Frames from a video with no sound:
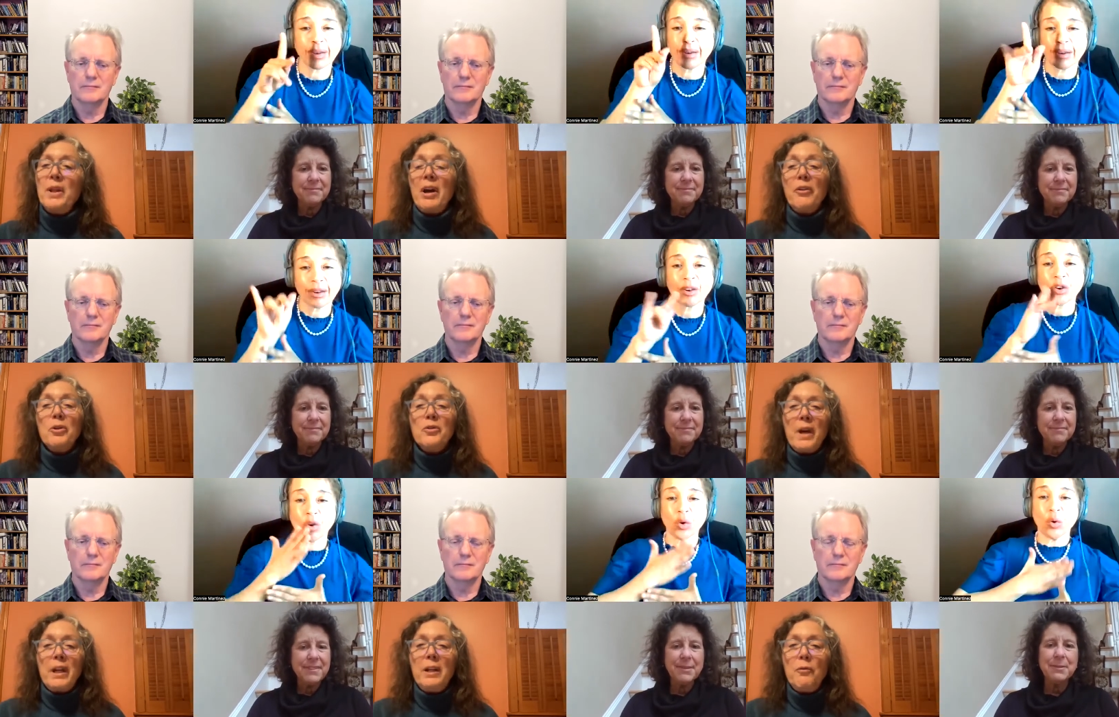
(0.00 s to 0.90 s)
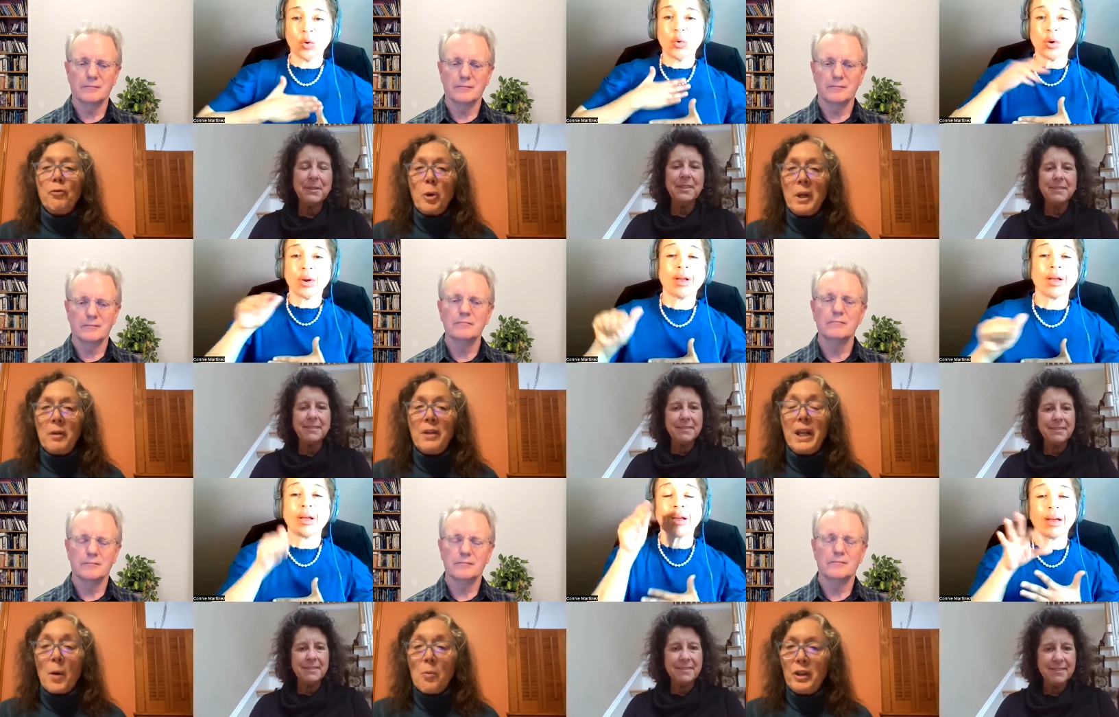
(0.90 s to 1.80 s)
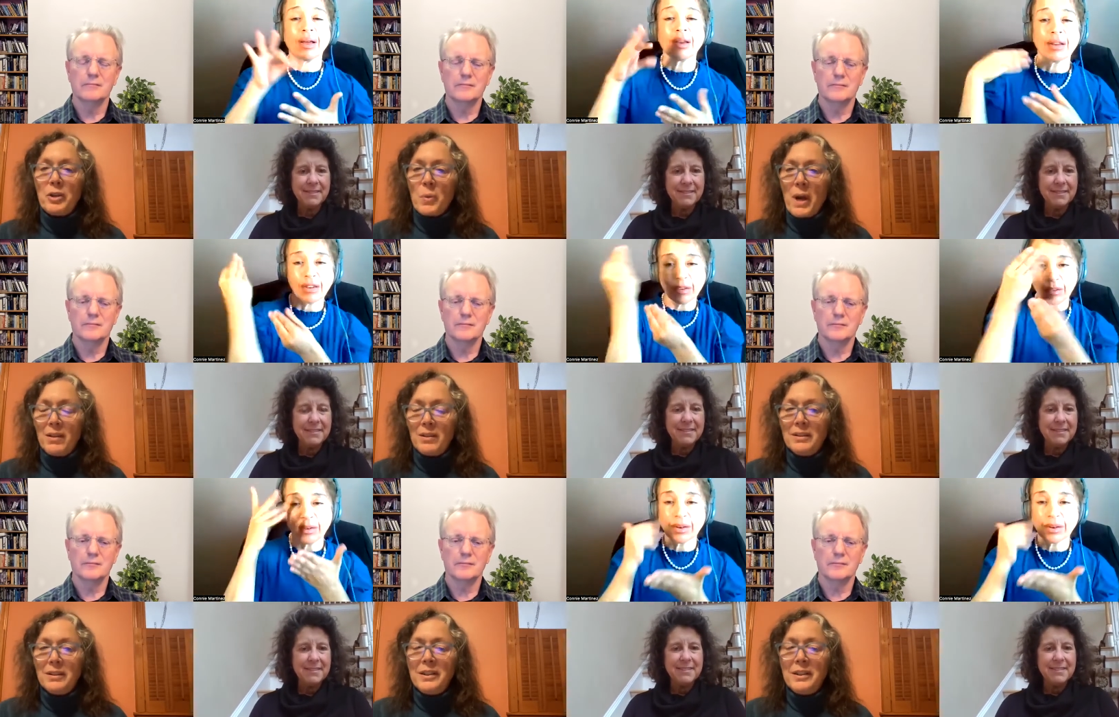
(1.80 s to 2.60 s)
Speaker 1: that others find it informative and helpful as well.